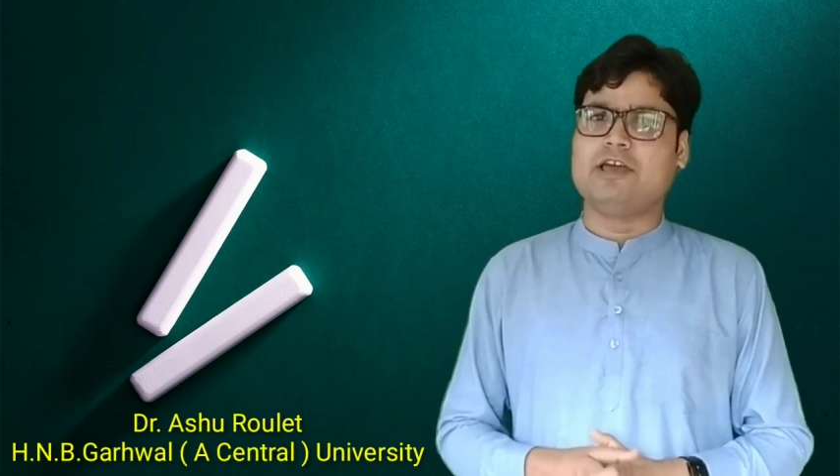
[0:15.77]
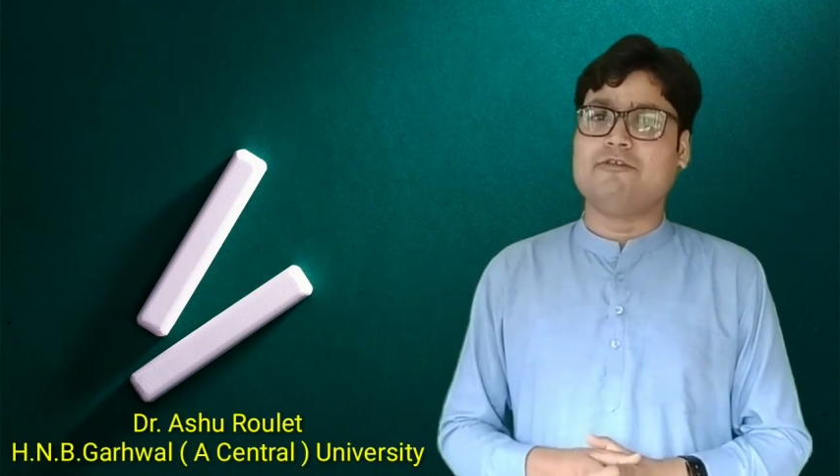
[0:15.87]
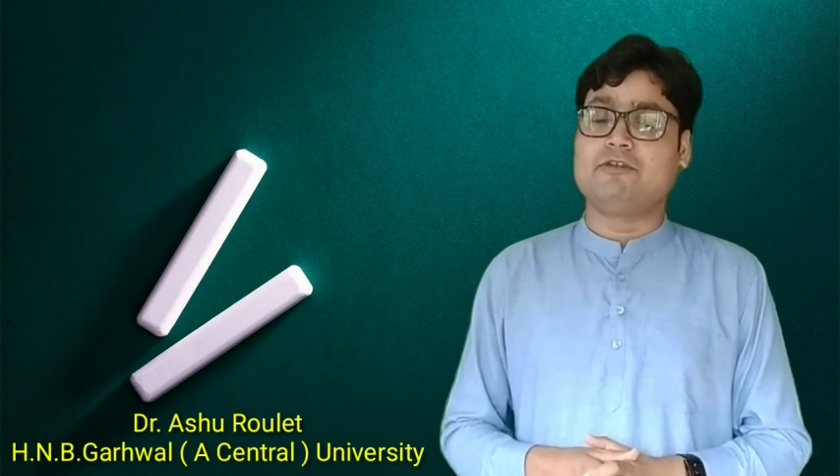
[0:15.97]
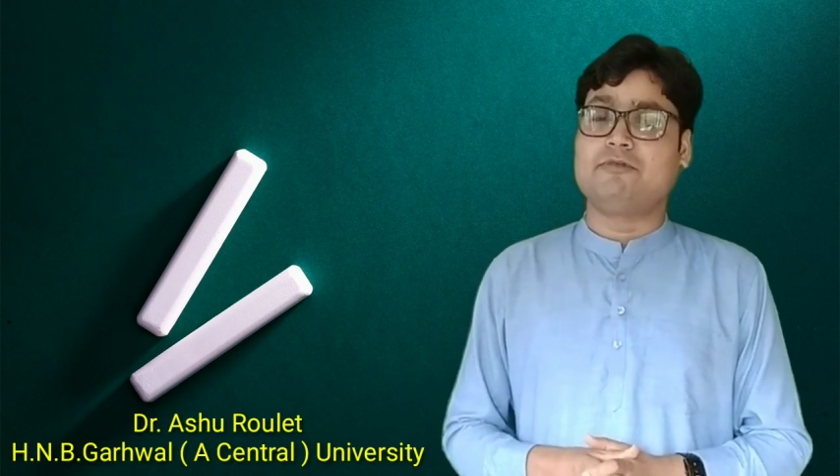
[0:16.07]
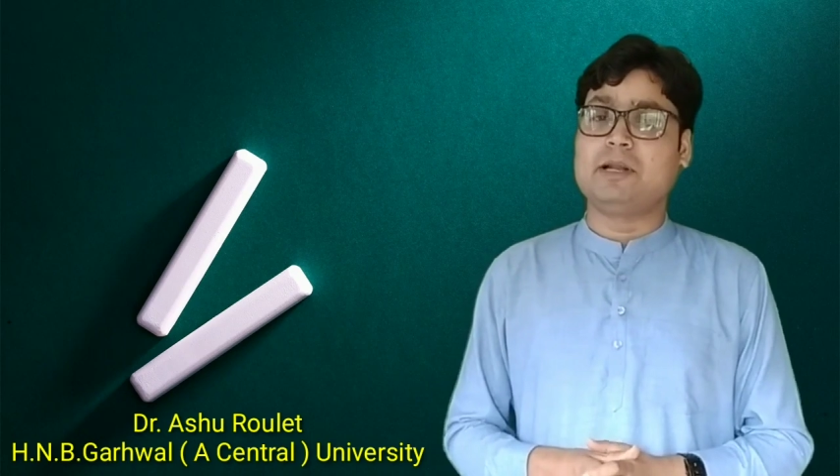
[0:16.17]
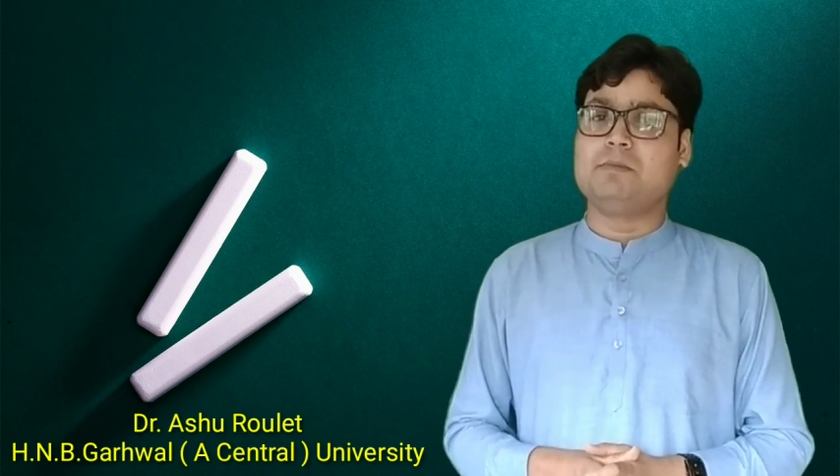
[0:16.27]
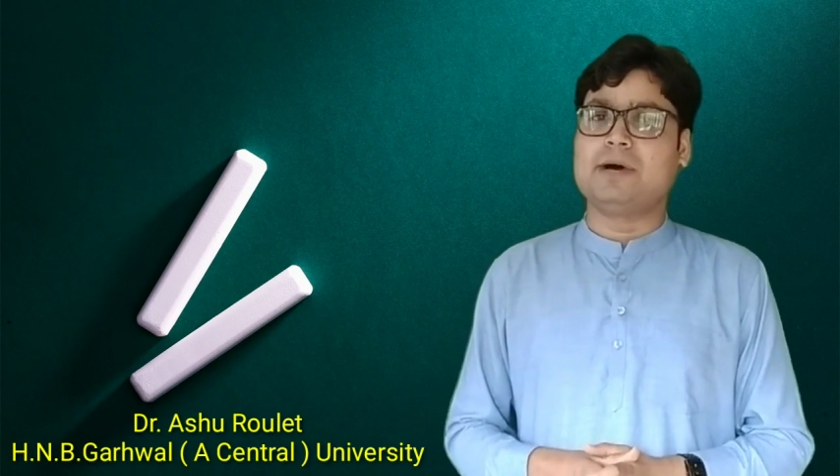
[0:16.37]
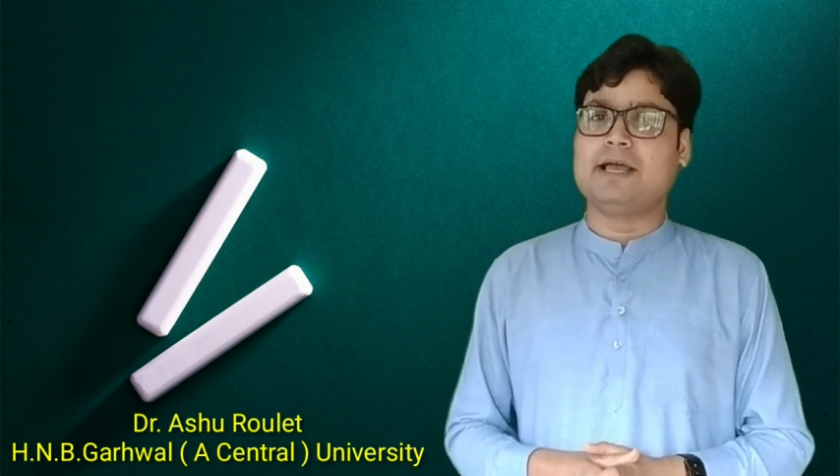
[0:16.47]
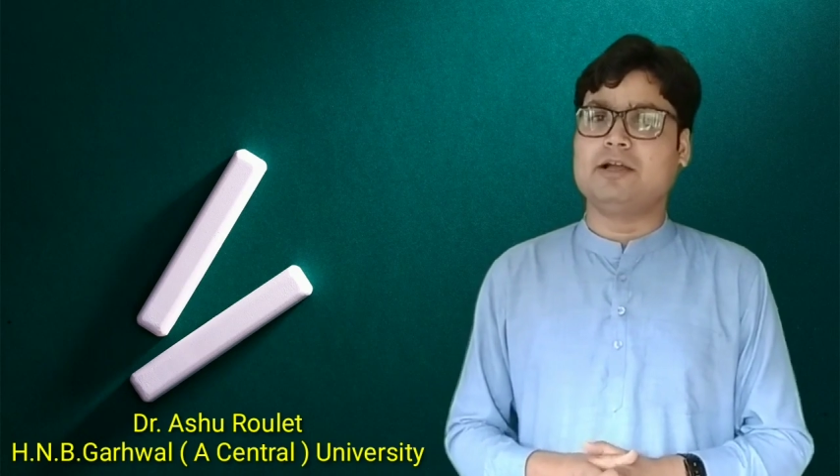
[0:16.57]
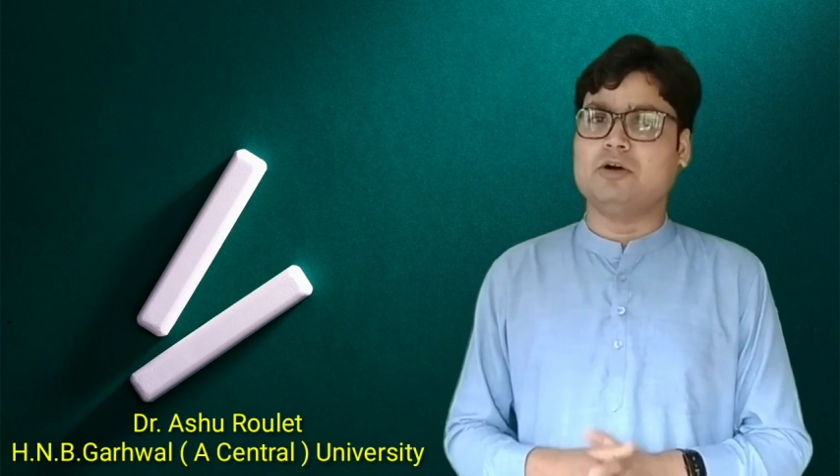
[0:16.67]
ever framed
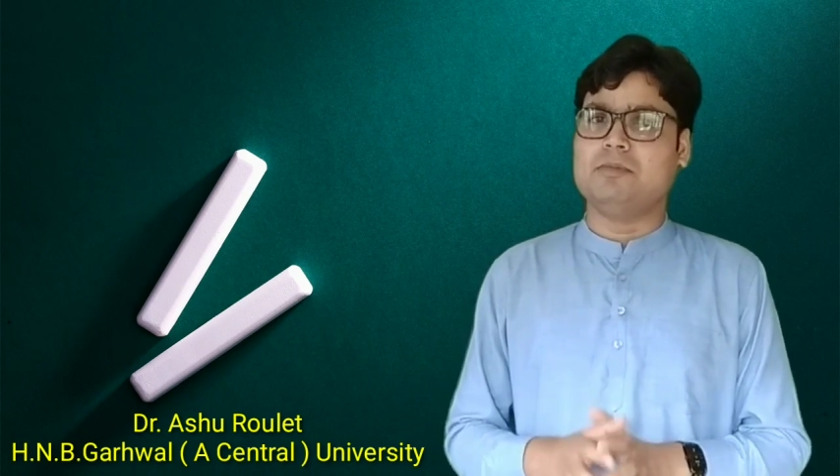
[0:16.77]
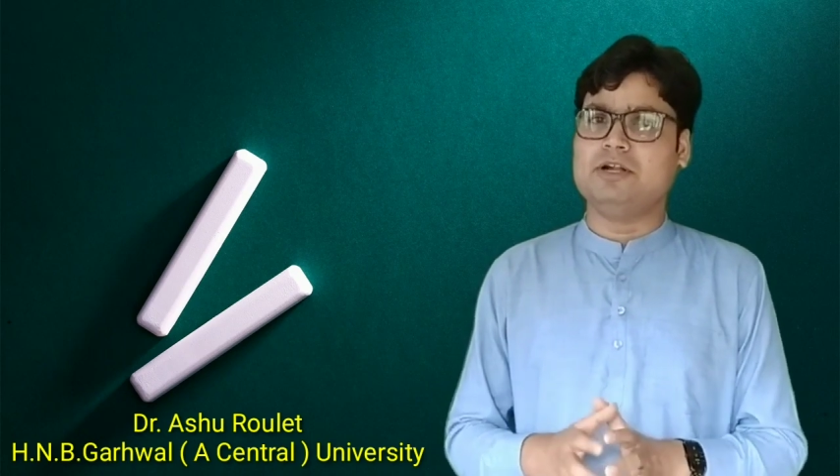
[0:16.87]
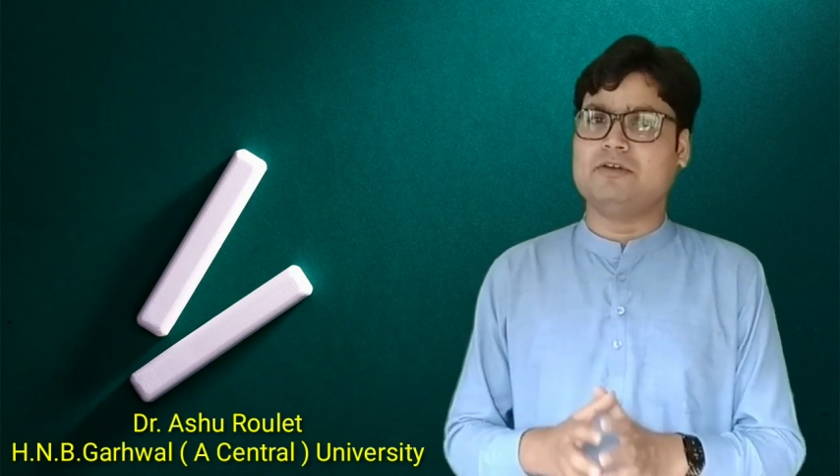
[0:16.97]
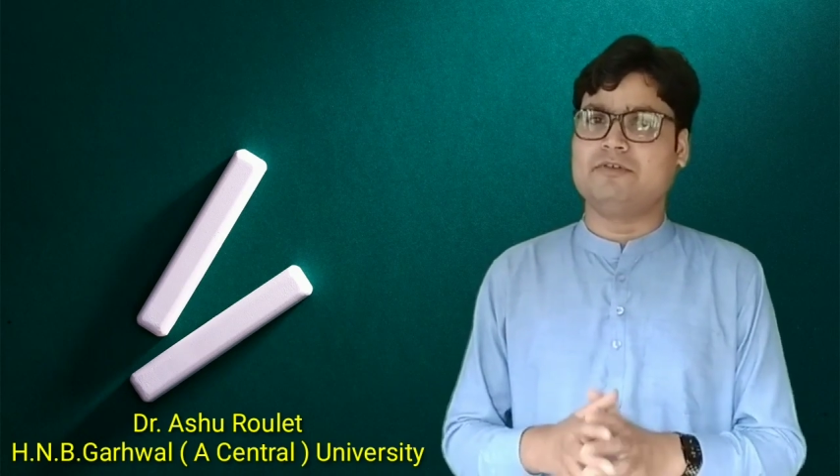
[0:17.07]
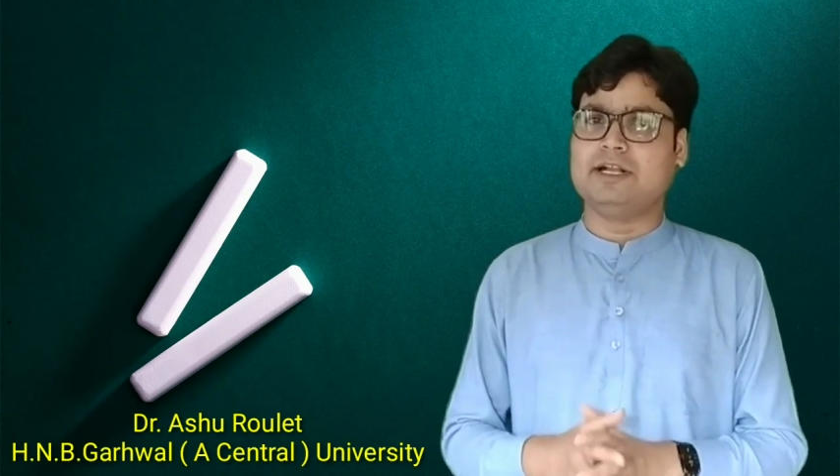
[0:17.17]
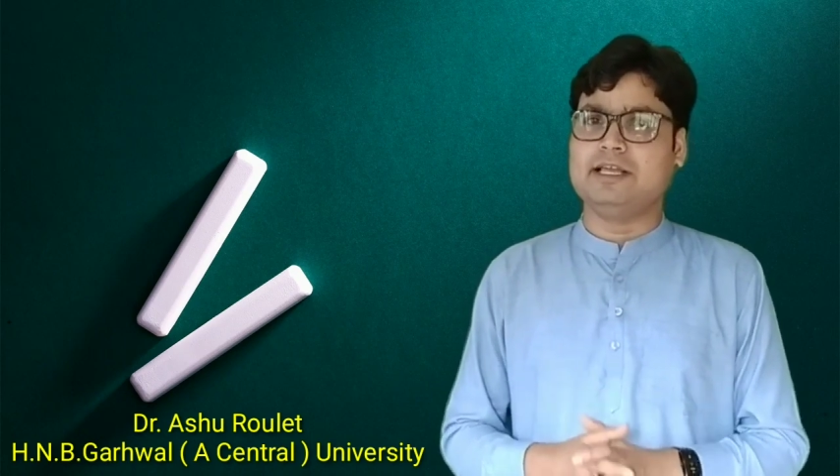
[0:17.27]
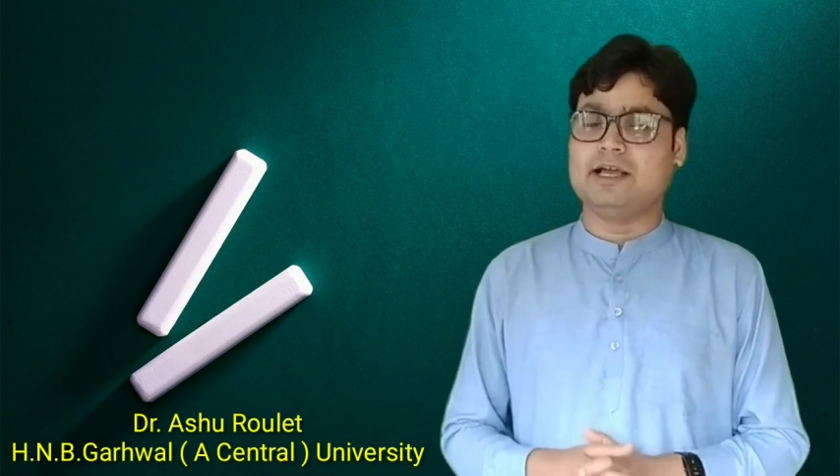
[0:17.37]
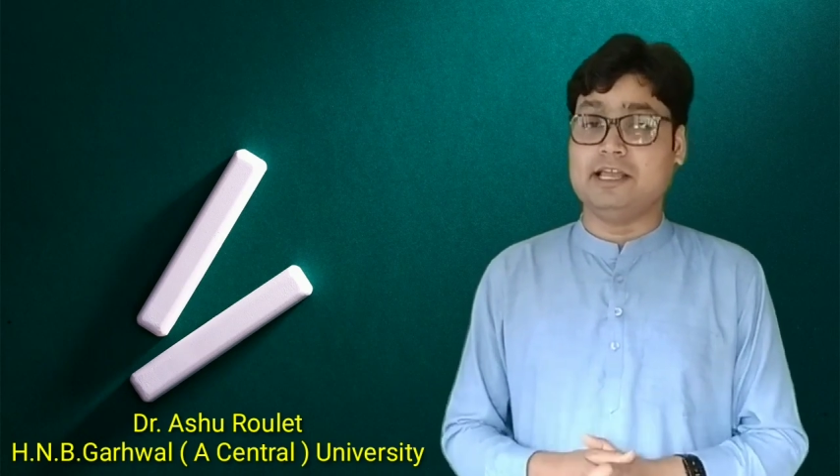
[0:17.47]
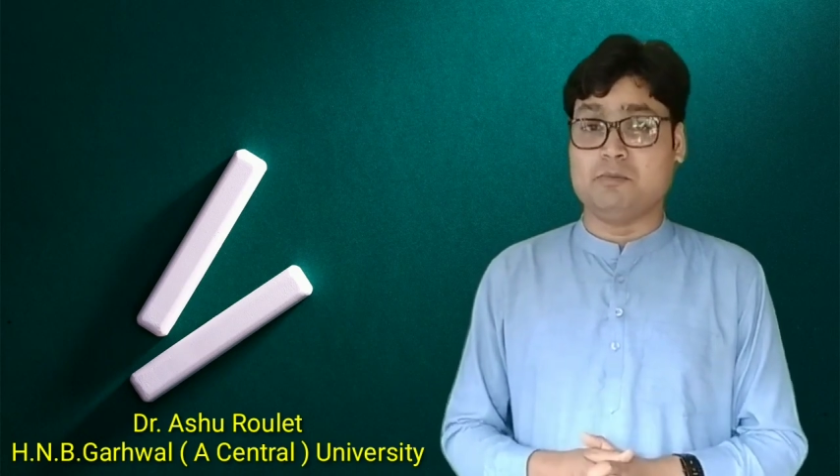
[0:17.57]
by Government of India